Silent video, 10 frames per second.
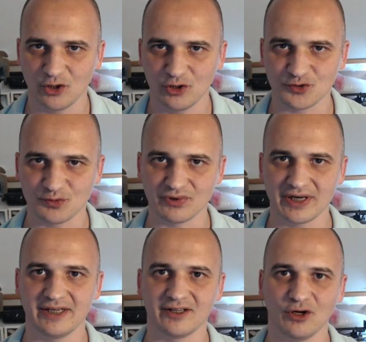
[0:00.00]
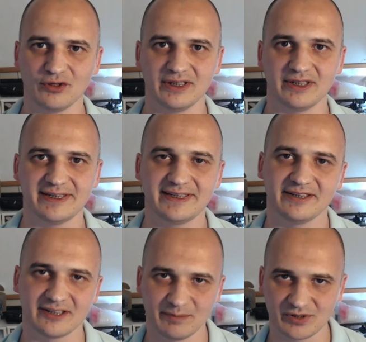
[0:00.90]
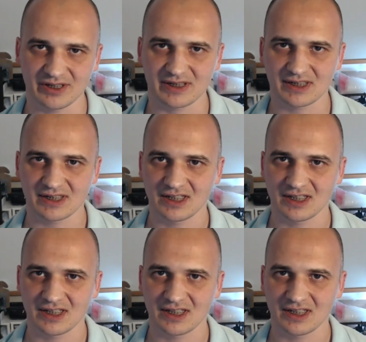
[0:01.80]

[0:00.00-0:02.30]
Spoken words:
going to break all the existing encryptions,